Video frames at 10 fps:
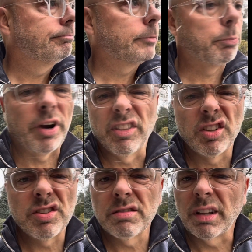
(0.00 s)

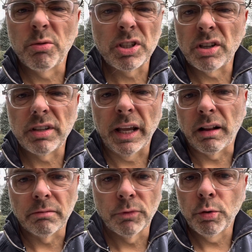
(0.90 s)
apprentice, what's our
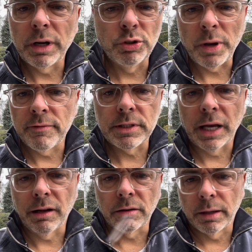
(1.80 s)
title? Well, do you have a
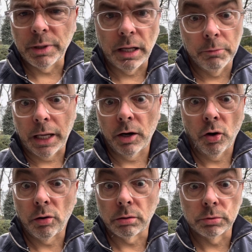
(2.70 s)
title? I mean, I'm not an
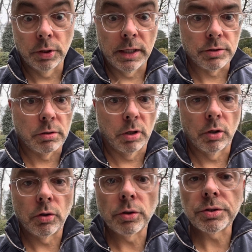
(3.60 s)
earl. You guys are the
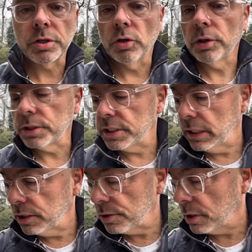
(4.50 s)
earls and
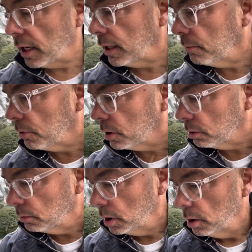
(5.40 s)
earlessinas, and I am the
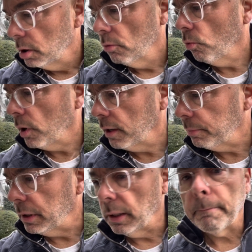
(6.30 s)

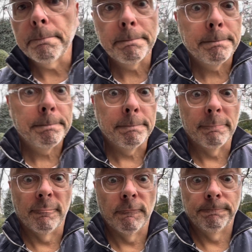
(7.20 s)
wannabe
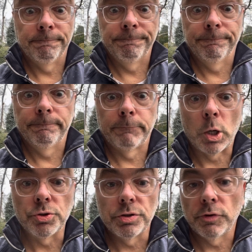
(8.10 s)

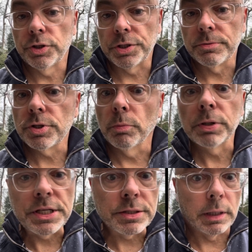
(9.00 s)
post virgin. So
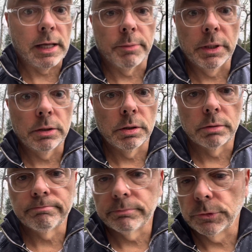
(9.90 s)
please allow me to
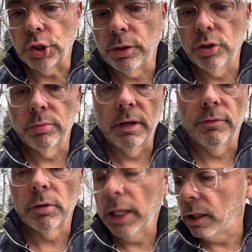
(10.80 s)
join you, if
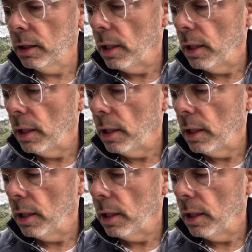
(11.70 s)
you will.